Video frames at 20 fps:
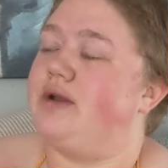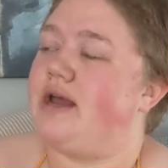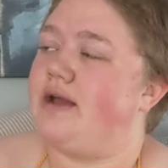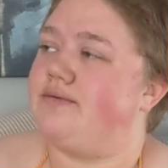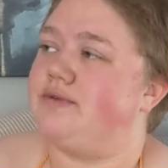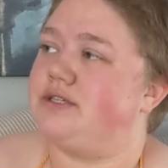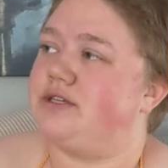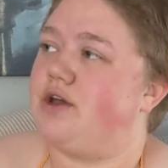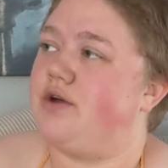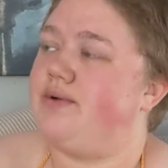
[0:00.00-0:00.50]

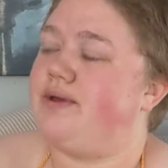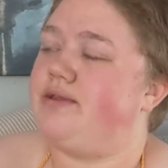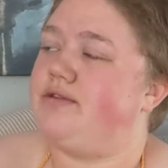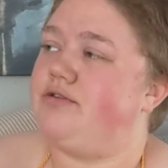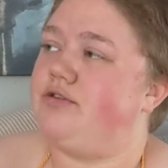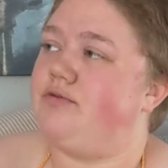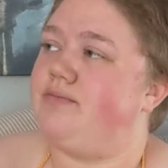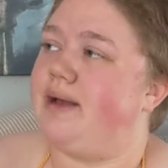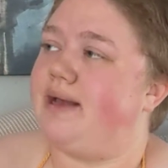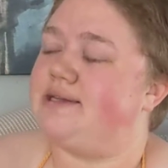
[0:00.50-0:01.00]
was going
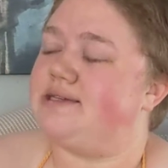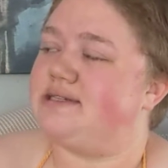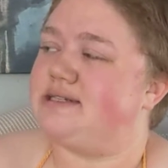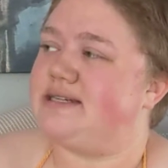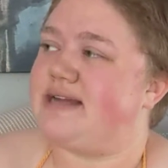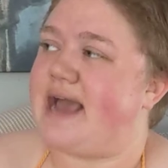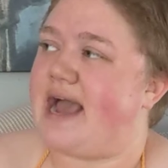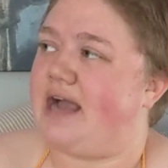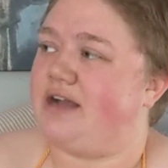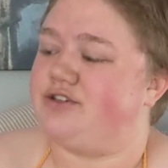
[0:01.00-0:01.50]
through my
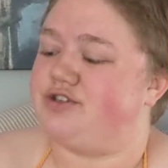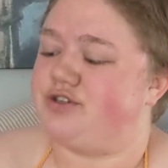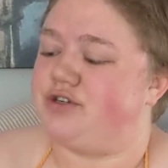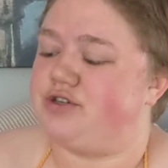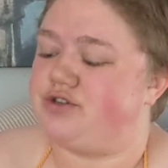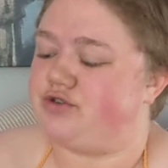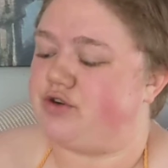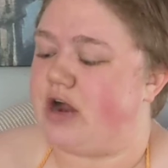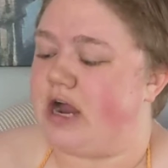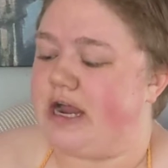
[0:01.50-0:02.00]
stash to
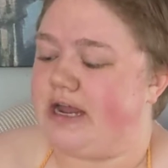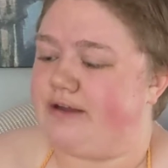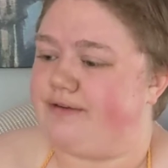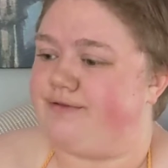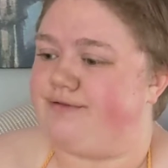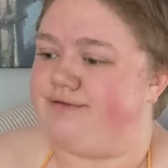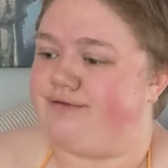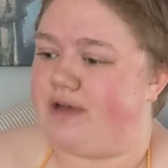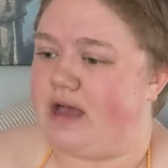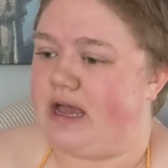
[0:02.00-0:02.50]
try
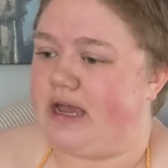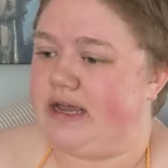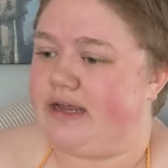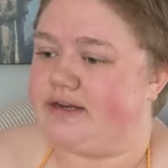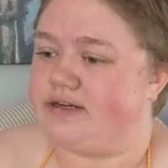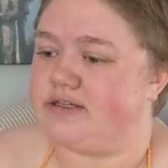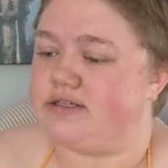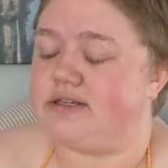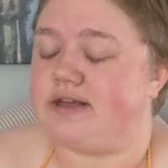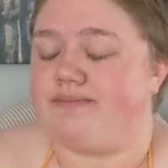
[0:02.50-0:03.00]
and
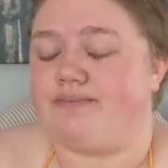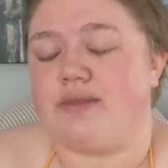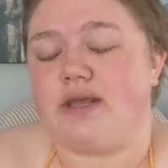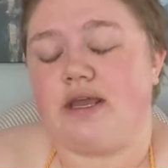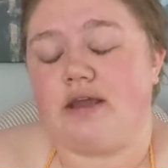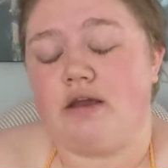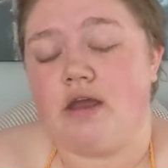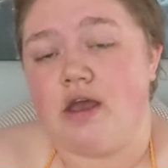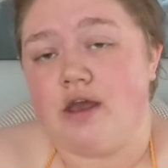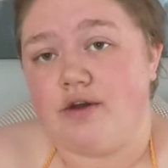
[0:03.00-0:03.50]
find
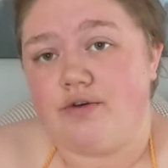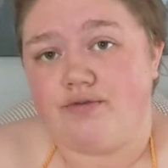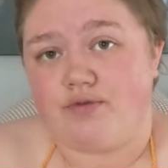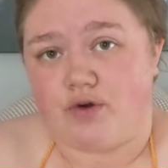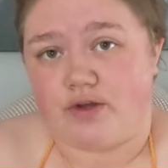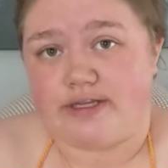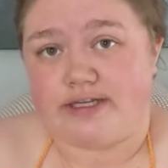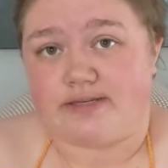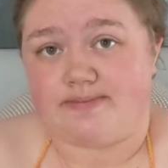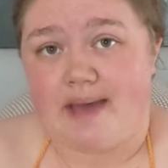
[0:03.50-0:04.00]
something
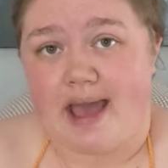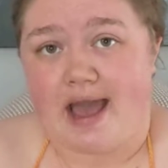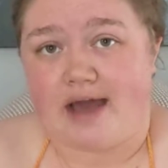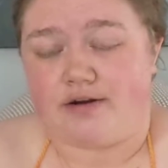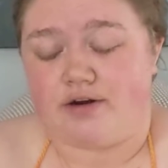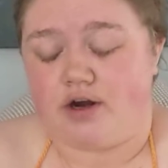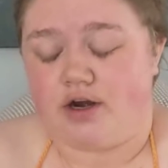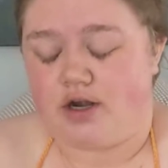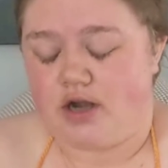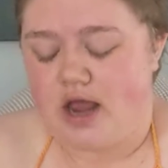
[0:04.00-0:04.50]
for this
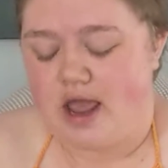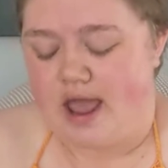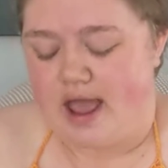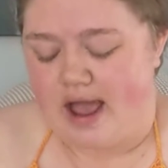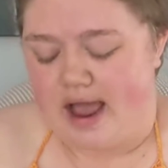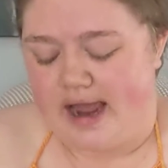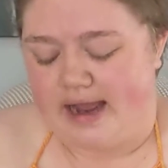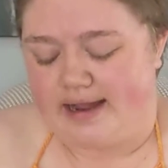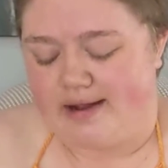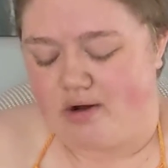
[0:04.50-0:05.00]
pattern,
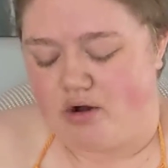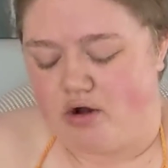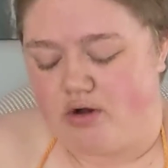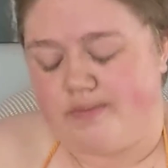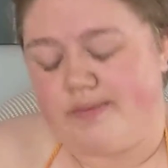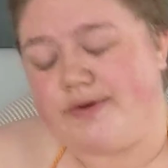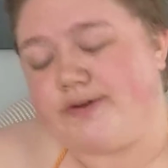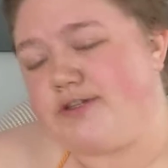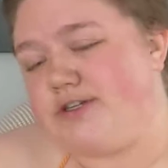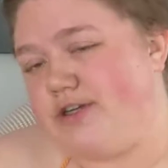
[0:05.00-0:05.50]
I
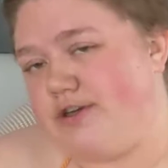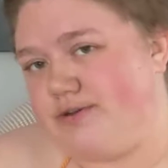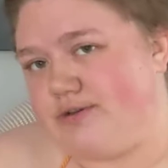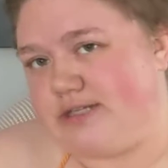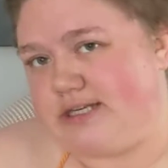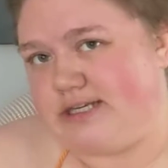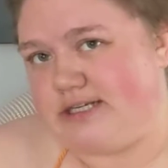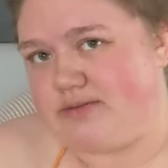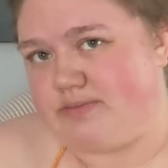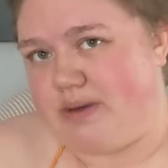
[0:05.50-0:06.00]
almost
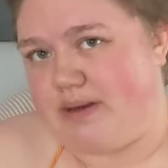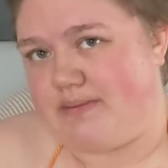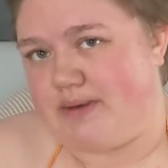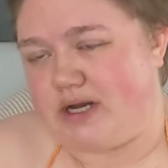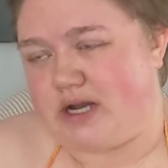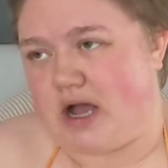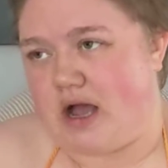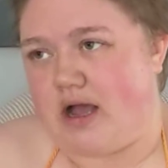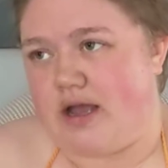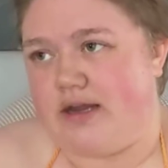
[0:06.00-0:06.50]
used these Pima
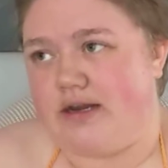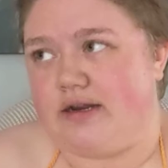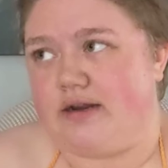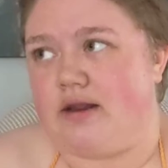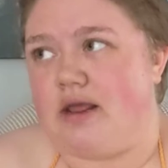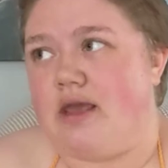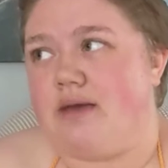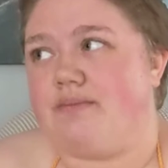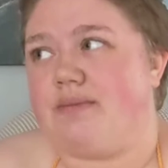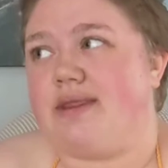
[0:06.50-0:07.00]

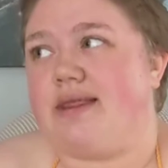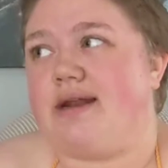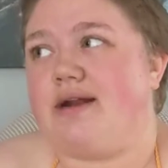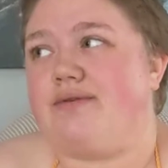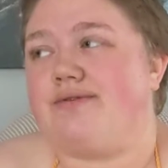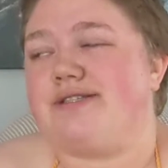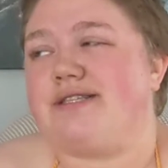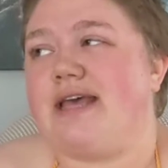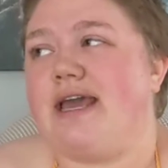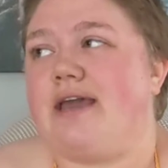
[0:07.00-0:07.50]
cotton, but then I
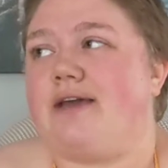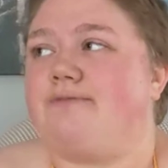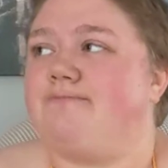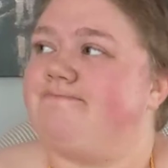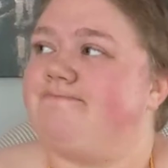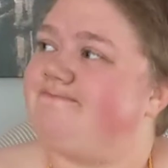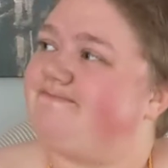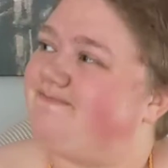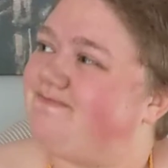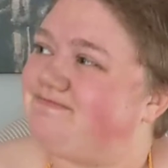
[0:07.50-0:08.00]
was like,
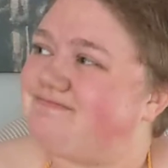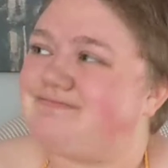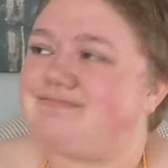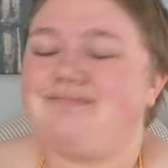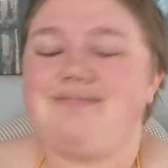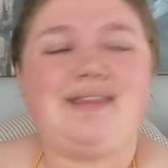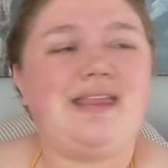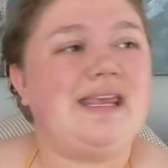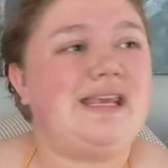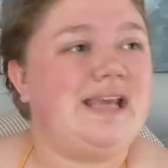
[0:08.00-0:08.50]

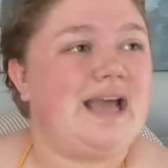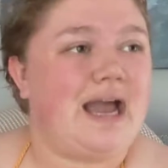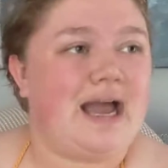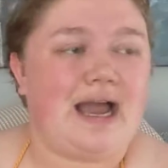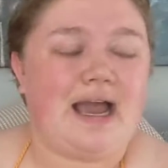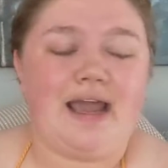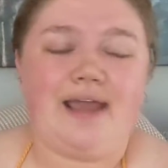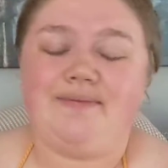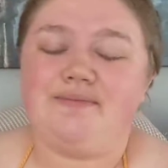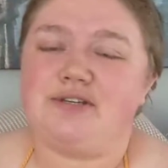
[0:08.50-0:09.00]

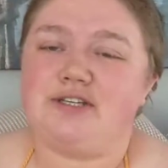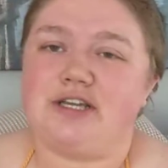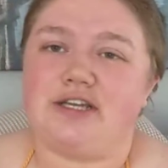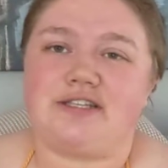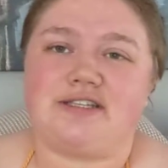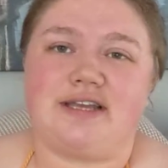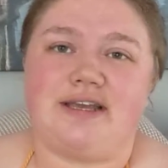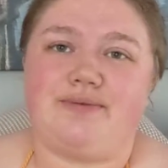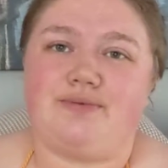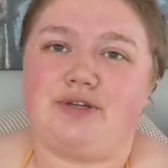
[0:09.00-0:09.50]

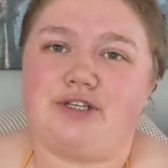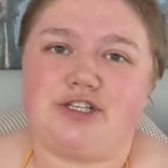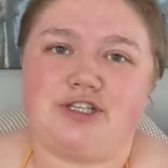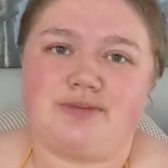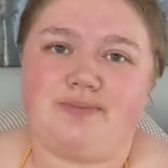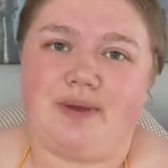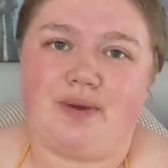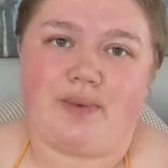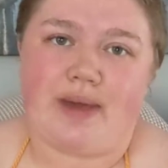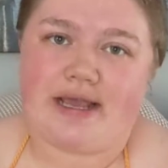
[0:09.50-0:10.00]
it would
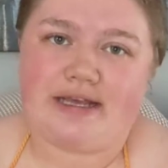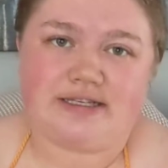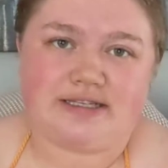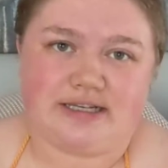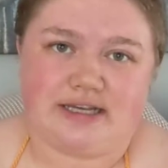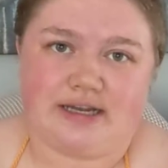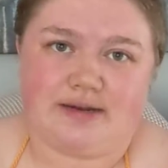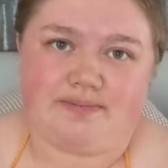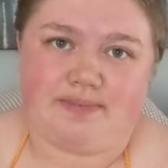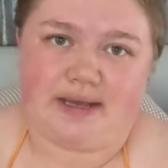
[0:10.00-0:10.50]
just be
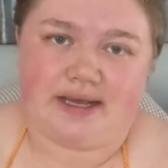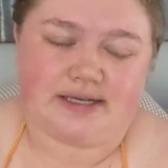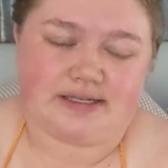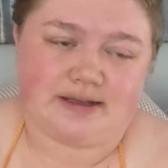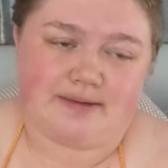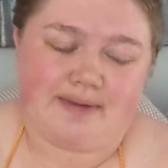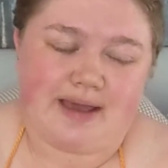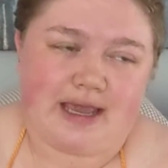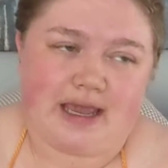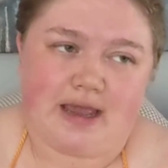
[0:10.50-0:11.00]
wasted because
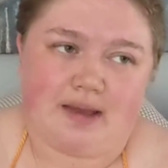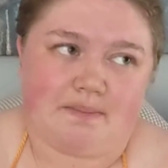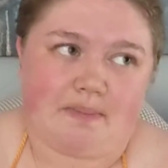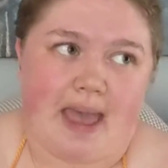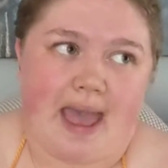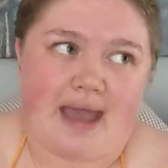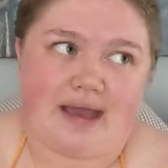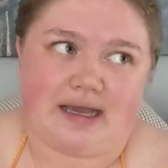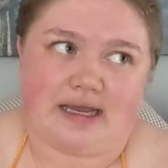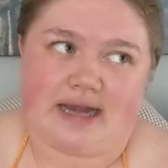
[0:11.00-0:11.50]
I'm making a
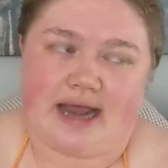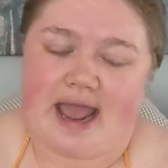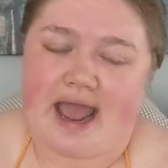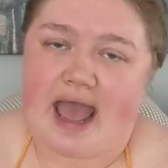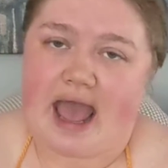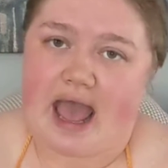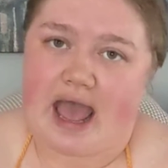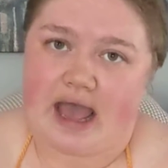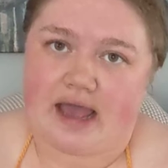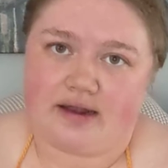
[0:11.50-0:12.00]
bag and a
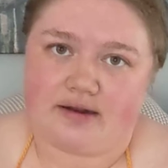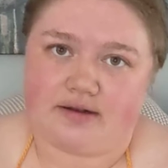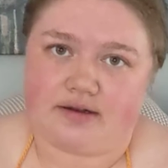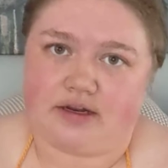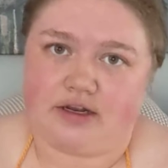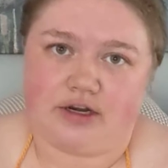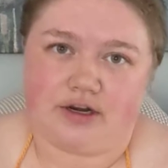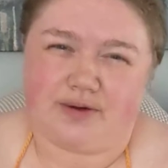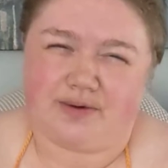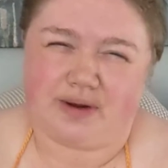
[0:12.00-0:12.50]
hat.
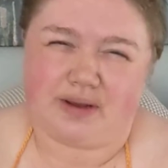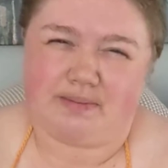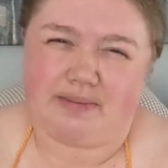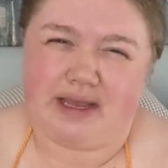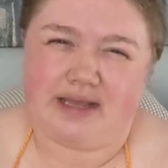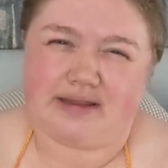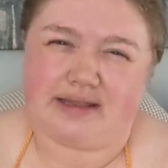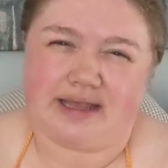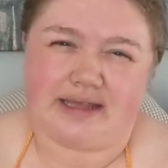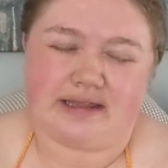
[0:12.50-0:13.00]
You know what I
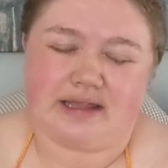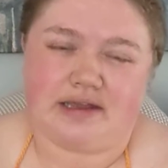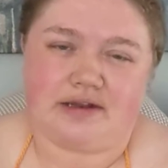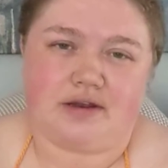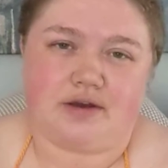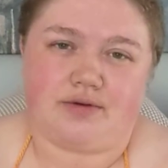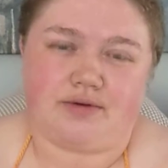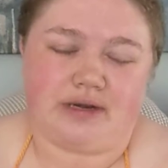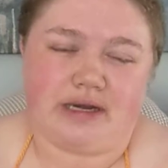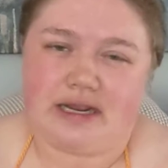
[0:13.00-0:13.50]
mean? Like, they
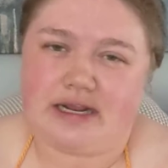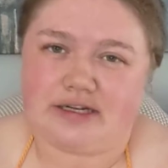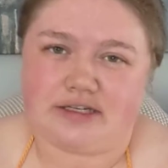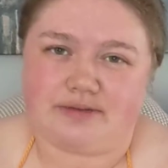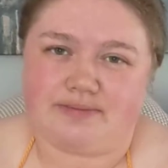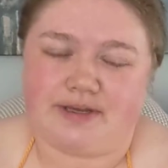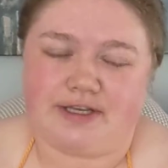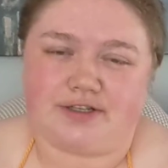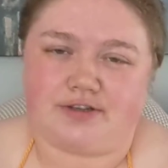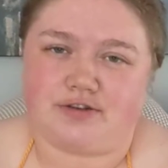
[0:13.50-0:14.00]
don't need
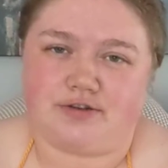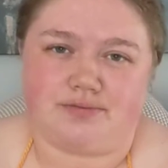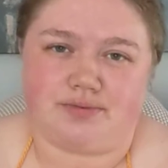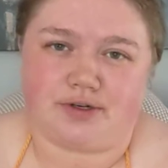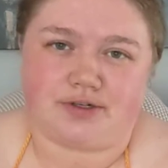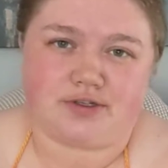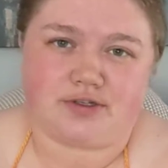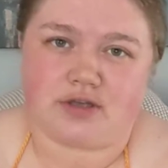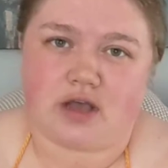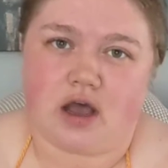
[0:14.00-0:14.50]
to be
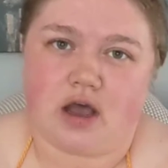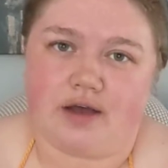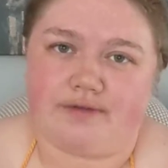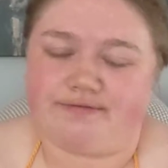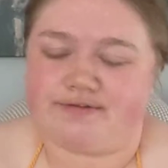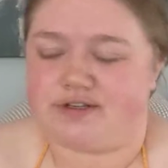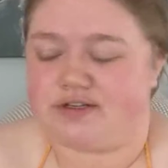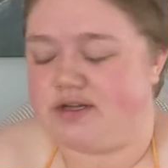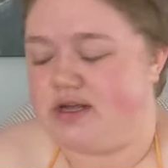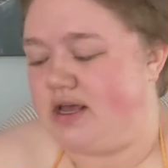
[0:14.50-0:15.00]
super
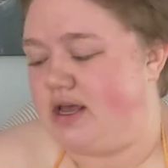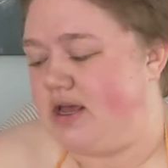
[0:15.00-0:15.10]
soft,